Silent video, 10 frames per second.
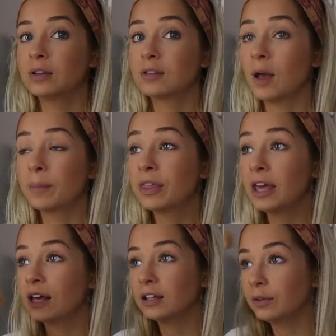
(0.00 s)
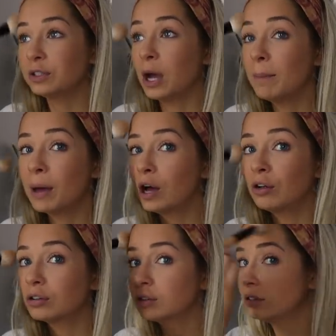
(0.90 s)
something,
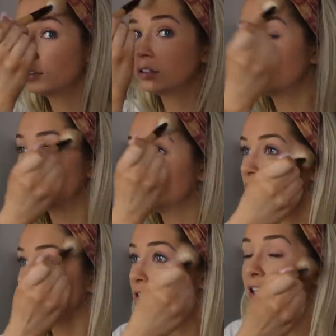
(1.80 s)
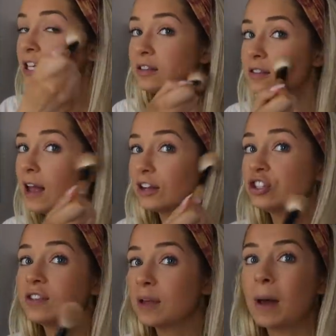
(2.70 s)
dumbbell clean
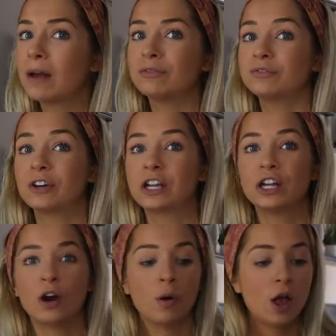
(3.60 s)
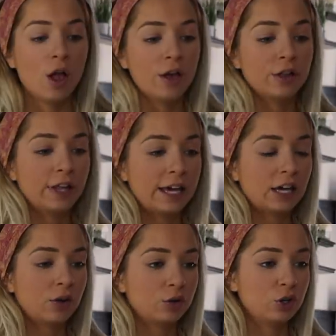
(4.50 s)
snatches, I don't freaking know.
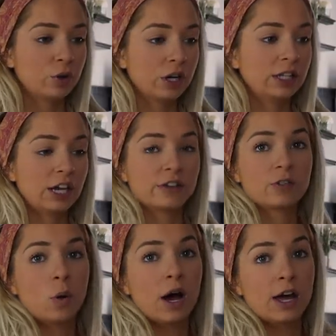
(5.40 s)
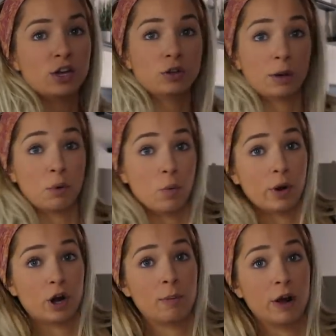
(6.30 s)
Like, you were in like a squat, and you like put
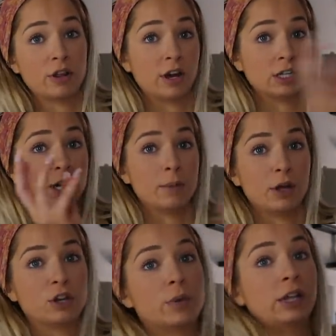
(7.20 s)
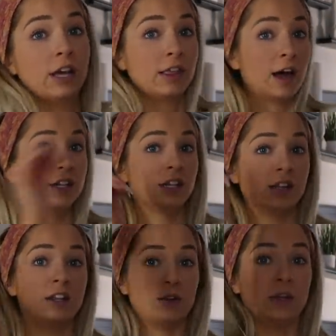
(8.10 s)
one arm out, and you had a dumbbell, and you went like that,
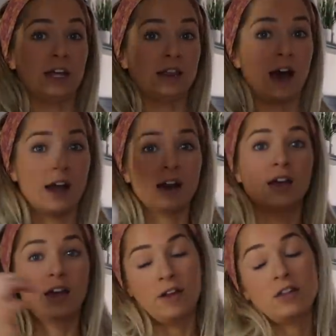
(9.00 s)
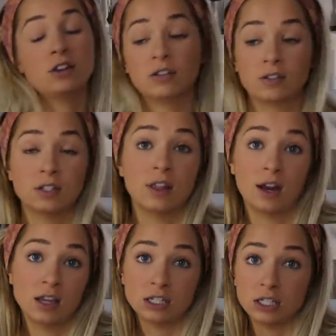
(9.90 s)
and then you went like that. and then you just did
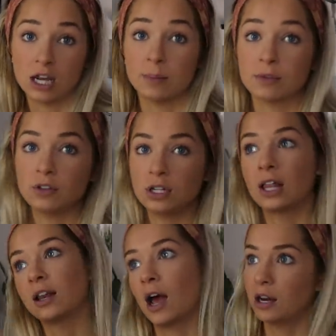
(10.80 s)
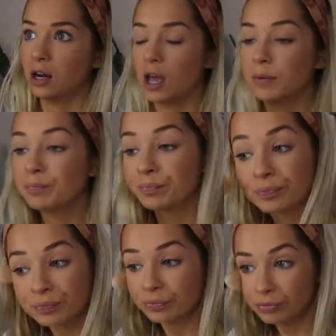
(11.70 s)
that 18 times. So you did like 9 and 9
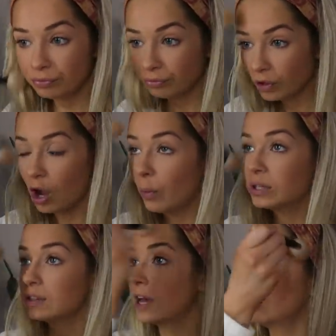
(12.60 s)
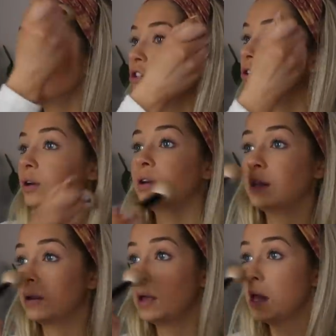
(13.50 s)
on one side, or you can do it
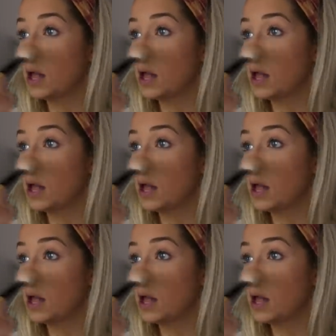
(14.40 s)
in